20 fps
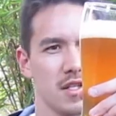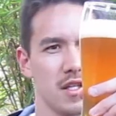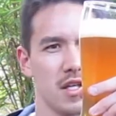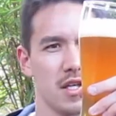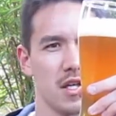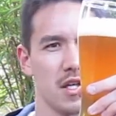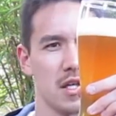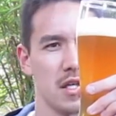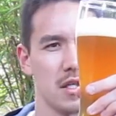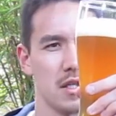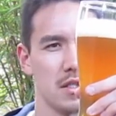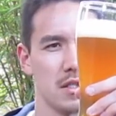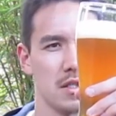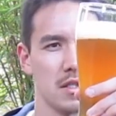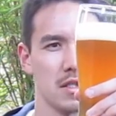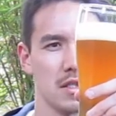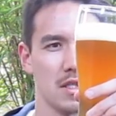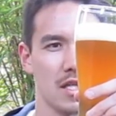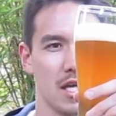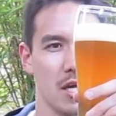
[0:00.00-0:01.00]
uh,
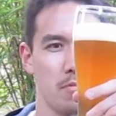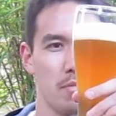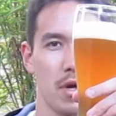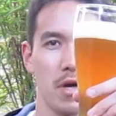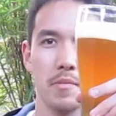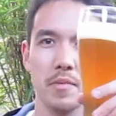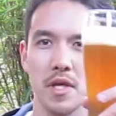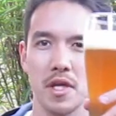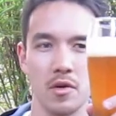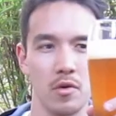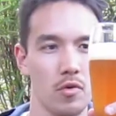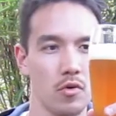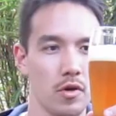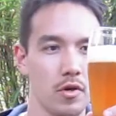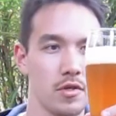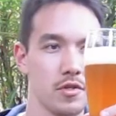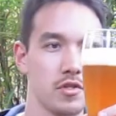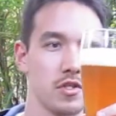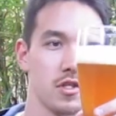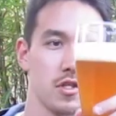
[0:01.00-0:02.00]
like a pumpkin
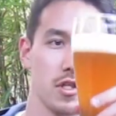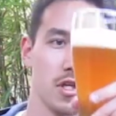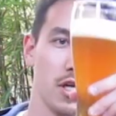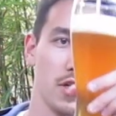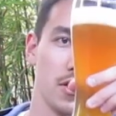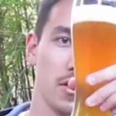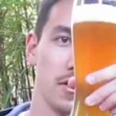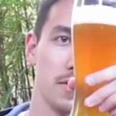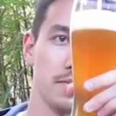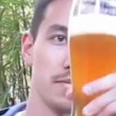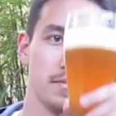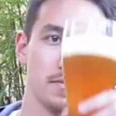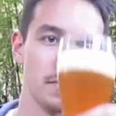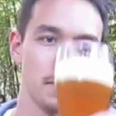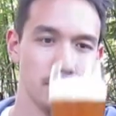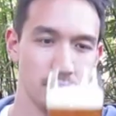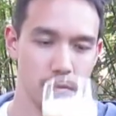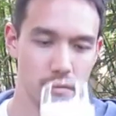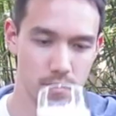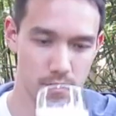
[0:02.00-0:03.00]
orange color.
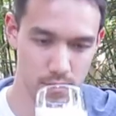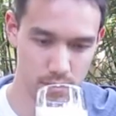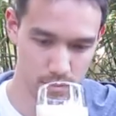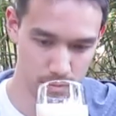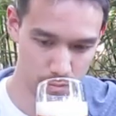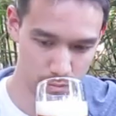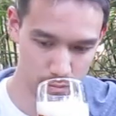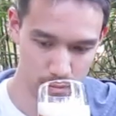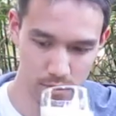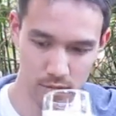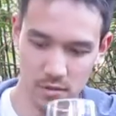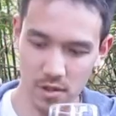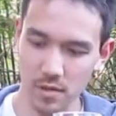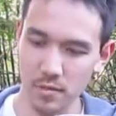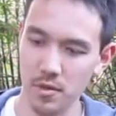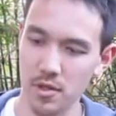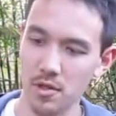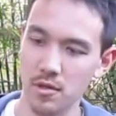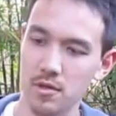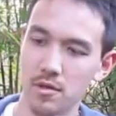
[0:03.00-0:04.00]
Let
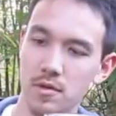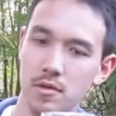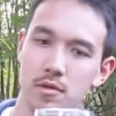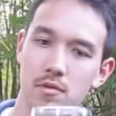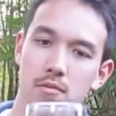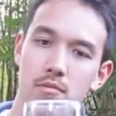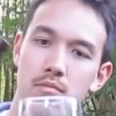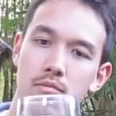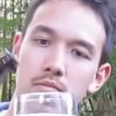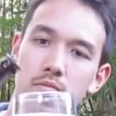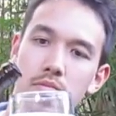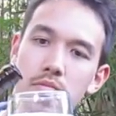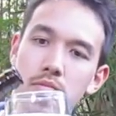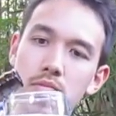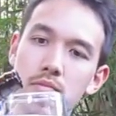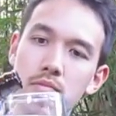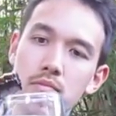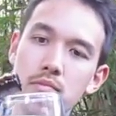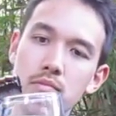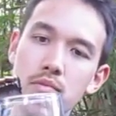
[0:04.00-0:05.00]
me
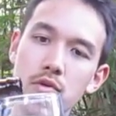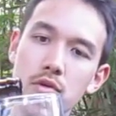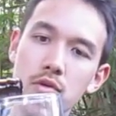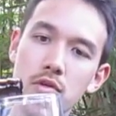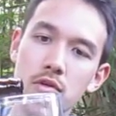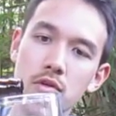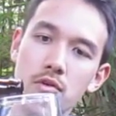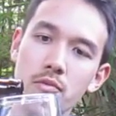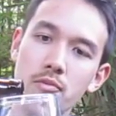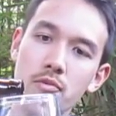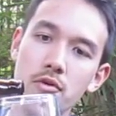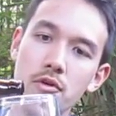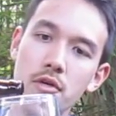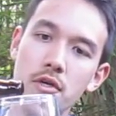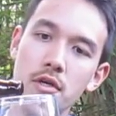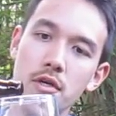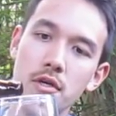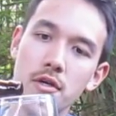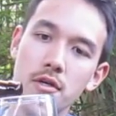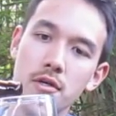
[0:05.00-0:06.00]
pour a little more
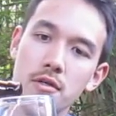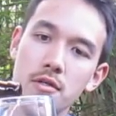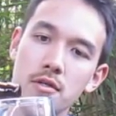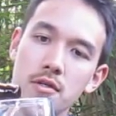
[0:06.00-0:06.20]
here.